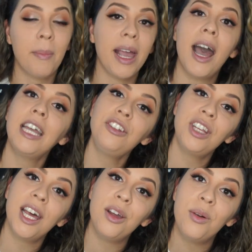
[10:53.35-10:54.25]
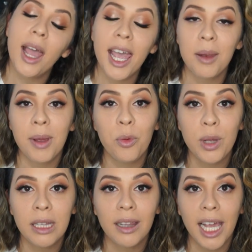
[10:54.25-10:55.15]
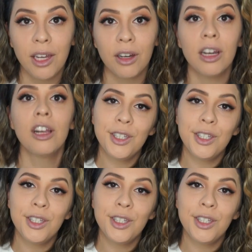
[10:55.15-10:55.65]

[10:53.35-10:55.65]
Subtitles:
my eyeshadow and my winged liner.